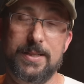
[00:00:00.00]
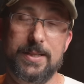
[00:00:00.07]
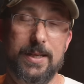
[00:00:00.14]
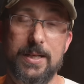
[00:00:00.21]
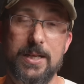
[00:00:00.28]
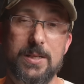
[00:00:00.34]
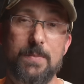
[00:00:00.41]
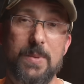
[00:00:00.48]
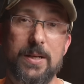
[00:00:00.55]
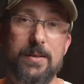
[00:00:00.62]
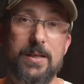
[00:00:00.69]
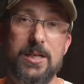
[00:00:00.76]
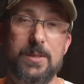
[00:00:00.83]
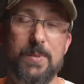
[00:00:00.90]
I said, he's
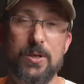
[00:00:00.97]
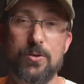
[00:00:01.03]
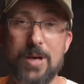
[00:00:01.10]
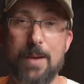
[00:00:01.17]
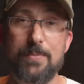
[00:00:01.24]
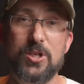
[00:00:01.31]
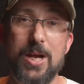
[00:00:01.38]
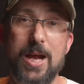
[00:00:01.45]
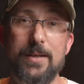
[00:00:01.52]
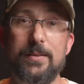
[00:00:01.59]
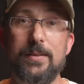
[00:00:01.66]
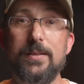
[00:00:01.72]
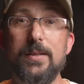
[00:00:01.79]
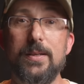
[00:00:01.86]
been drop
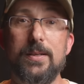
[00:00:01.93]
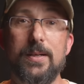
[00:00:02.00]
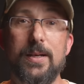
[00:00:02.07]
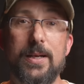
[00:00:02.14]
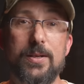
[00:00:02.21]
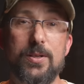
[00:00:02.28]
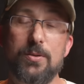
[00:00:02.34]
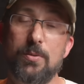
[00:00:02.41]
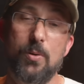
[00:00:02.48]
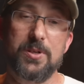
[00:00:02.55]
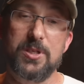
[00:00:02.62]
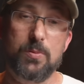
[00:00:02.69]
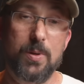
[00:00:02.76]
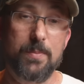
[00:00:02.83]
shotting and
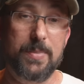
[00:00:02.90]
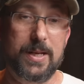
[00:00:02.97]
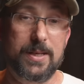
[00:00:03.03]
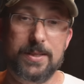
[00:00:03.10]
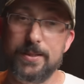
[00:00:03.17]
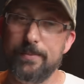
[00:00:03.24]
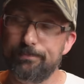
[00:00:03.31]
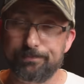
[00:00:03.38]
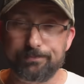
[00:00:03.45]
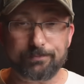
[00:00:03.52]
throwing swim baits